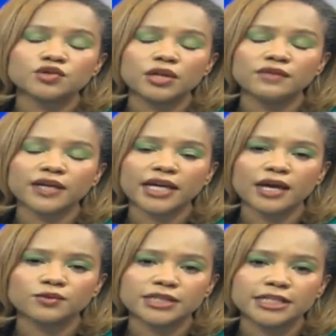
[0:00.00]
12
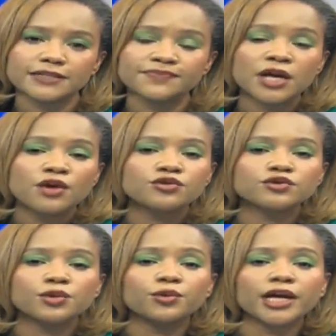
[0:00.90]
counties.
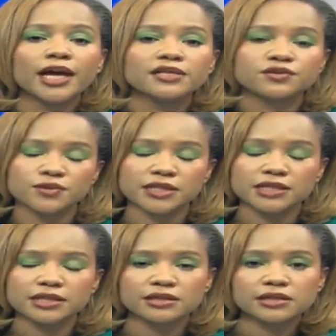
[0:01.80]
Rose Wangui has those
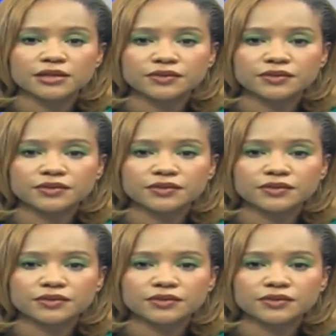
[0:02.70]
details.